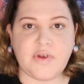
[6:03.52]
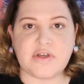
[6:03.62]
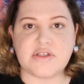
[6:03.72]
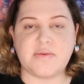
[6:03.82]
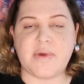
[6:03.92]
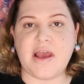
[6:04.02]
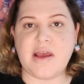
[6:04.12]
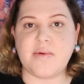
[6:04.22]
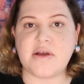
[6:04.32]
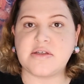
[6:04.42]
Alright, so my
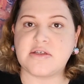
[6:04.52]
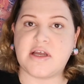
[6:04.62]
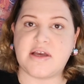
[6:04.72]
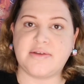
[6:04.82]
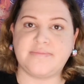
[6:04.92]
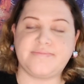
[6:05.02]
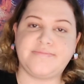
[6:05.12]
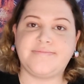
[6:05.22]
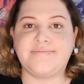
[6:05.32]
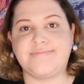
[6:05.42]
eyebrows are done.
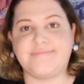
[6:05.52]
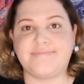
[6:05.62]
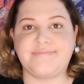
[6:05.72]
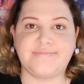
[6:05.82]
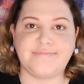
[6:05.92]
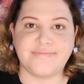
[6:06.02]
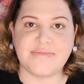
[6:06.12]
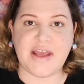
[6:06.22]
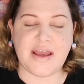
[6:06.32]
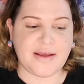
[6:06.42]

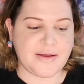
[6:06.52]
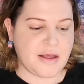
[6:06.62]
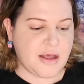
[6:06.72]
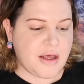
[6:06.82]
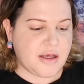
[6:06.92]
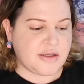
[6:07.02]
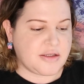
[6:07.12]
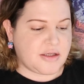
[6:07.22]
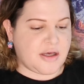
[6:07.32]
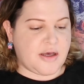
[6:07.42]
Yay.
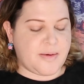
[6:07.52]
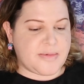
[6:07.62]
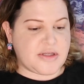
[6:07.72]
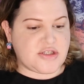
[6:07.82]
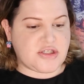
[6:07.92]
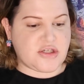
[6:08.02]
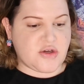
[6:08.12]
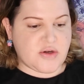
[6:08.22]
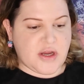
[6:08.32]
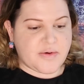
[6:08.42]

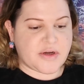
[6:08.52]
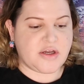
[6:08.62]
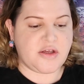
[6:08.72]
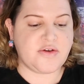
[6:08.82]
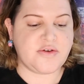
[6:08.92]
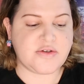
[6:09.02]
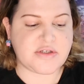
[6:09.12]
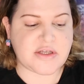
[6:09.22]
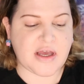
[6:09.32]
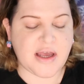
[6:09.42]
So now we're going to
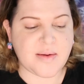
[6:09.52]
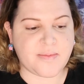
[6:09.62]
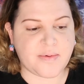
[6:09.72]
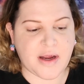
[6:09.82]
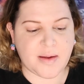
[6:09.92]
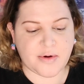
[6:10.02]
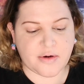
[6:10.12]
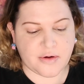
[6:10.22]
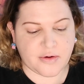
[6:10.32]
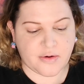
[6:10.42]
use eye
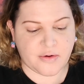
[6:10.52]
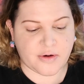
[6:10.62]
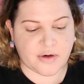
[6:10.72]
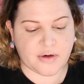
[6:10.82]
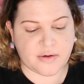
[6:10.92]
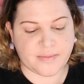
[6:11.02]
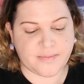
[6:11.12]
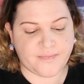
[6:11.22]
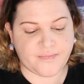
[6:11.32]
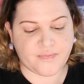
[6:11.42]
primer, or,
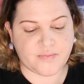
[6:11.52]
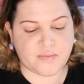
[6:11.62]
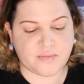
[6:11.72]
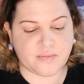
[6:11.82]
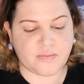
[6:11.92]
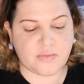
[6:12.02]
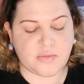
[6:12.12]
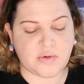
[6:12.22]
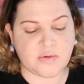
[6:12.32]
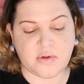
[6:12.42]

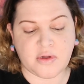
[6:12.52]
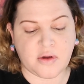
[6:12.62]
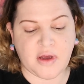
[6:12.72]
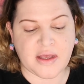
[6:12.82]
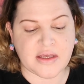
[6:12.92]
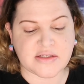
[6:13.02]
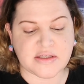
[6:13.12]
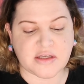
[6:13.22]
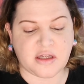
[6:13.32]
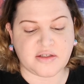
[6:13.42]
you know, I guess
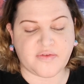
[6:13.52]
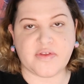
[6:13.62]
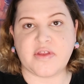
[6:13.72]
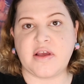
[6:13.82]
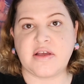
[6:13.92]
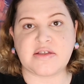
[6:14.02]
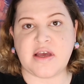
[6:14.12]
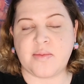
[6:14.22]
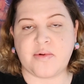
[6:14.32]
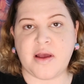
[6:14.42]
it's called different things.
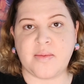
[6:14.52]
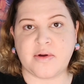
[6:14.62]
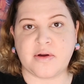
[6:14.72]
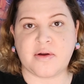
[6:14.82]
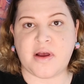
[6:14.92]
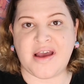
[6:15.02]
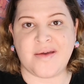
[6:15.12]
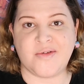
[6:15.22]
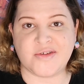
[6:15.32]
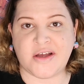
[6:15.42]
Eye primer,
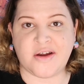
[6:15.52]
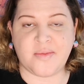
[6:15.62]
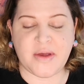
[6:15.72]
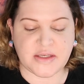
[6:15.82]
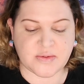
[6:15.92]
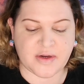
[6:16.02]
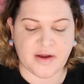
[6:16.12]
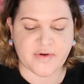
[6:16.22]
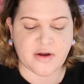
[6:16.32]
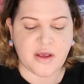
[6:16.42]
eyeshadow base,
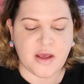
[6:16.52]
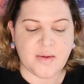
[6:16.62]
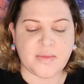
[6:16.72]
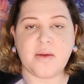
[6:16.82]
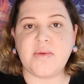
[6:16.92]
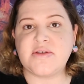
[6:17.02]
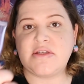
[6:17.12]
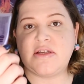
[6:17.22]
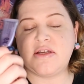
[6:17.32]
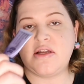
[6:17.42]
whatever. But I'm
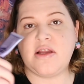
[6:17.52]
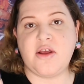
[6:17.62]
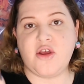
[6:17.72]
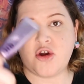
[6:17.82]
using